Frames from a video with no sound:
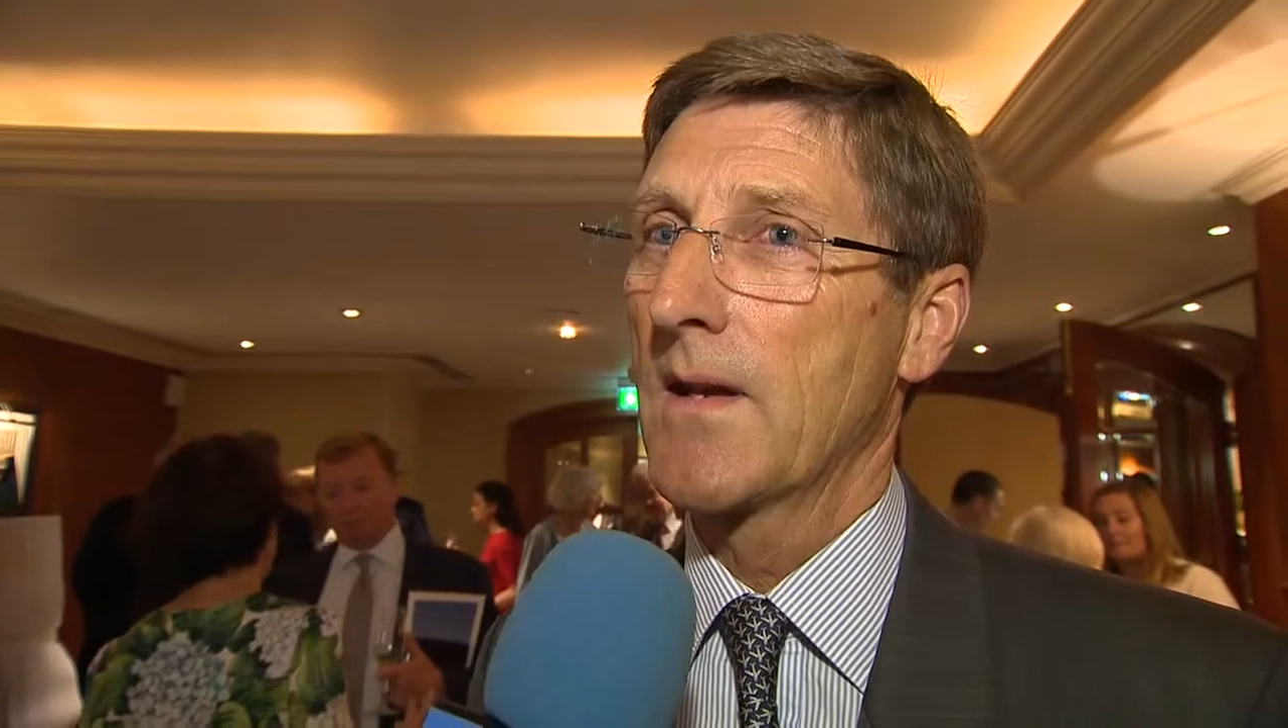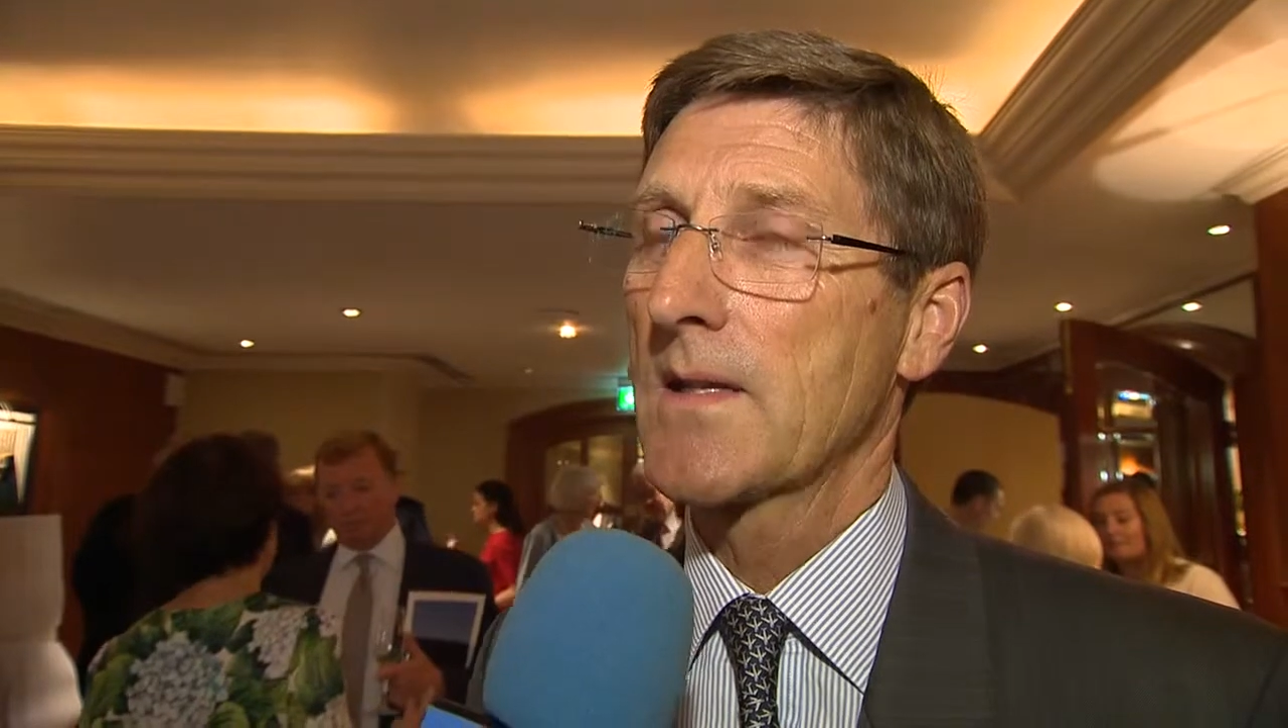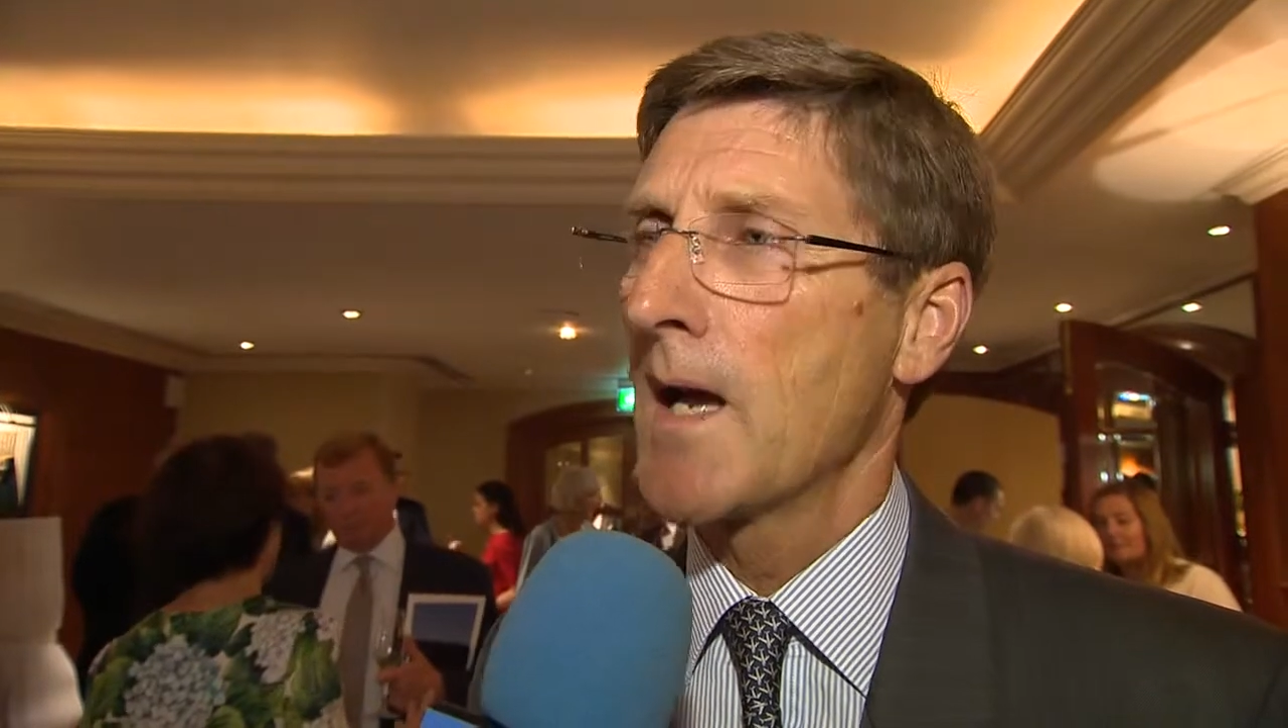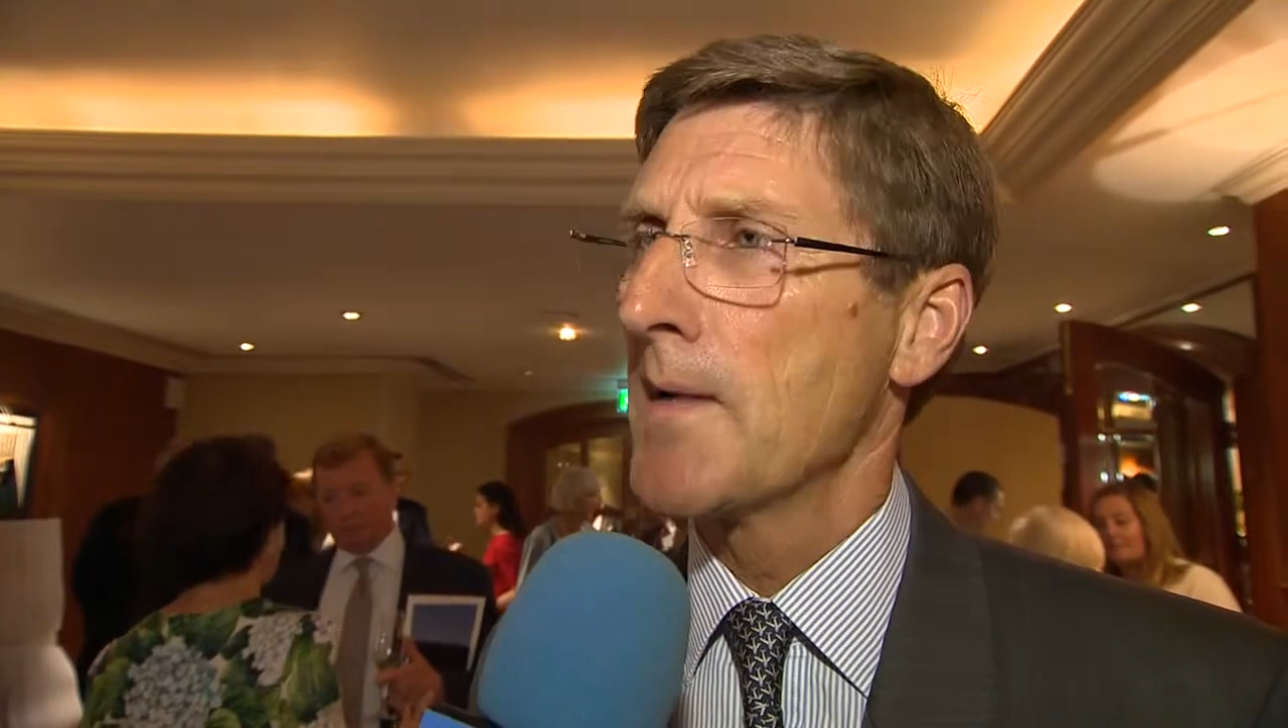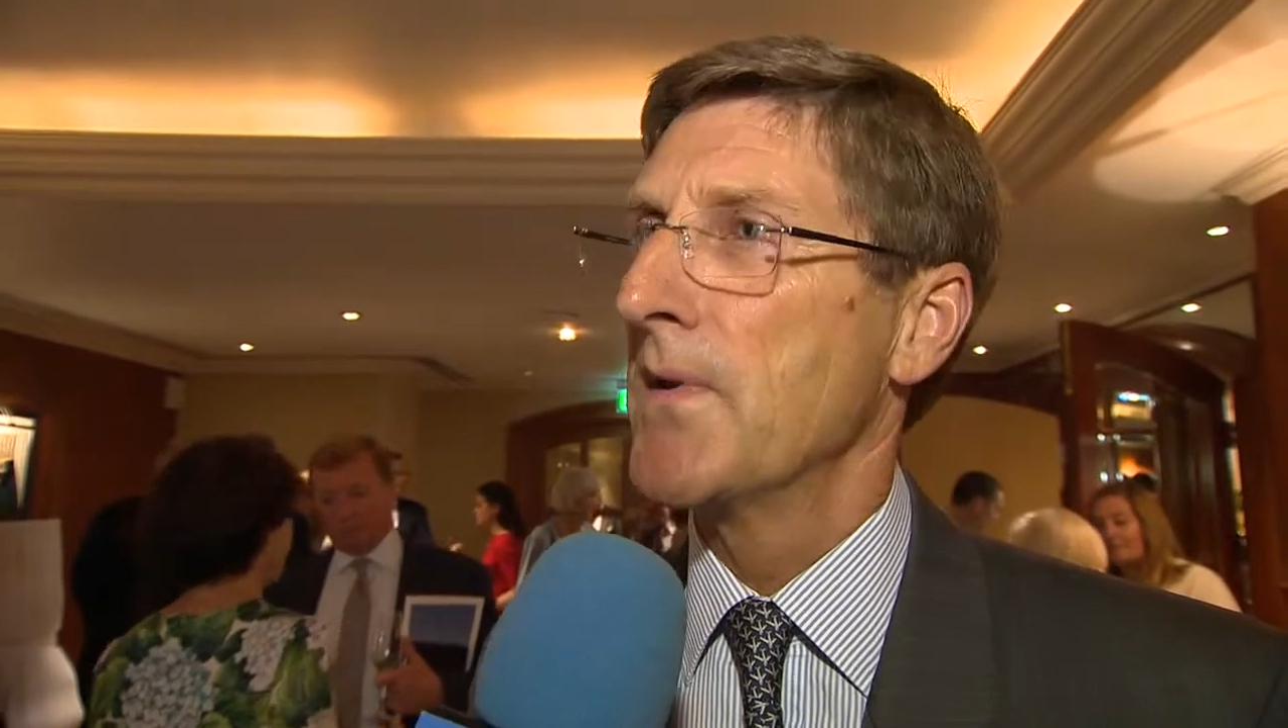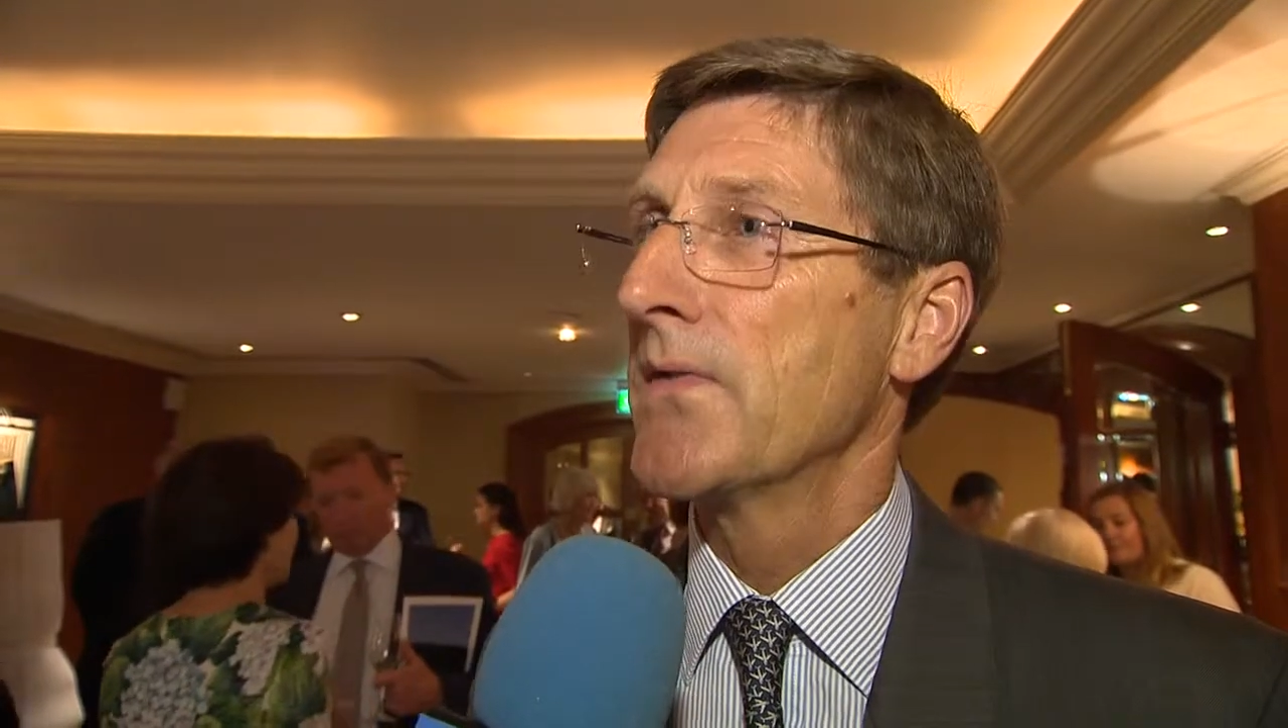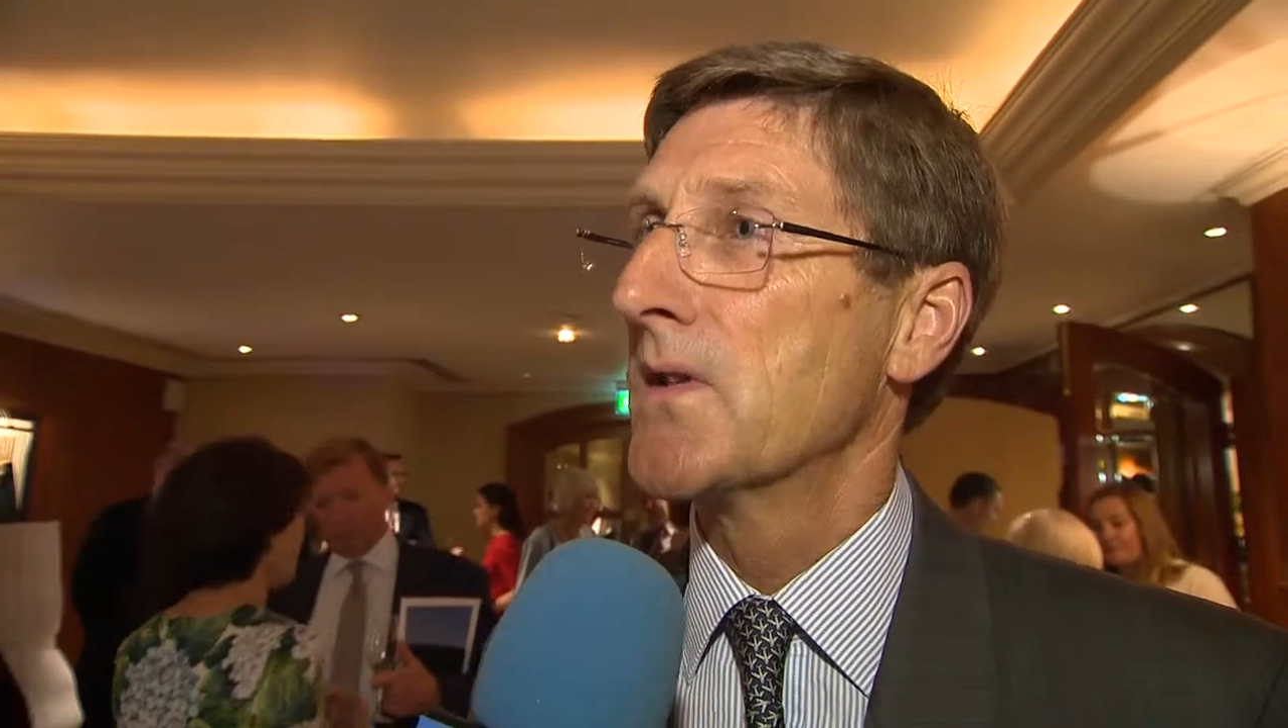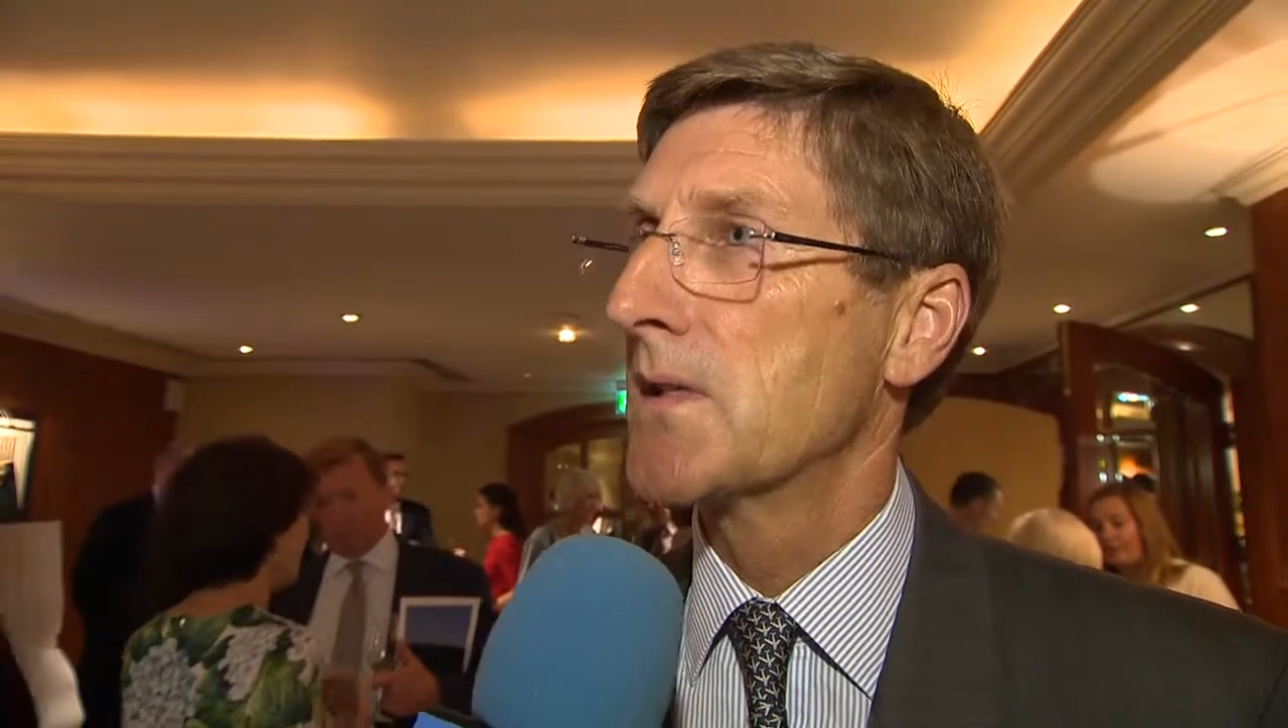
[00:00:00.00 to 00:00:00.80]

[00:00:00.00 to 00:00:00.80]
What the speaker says: excitement,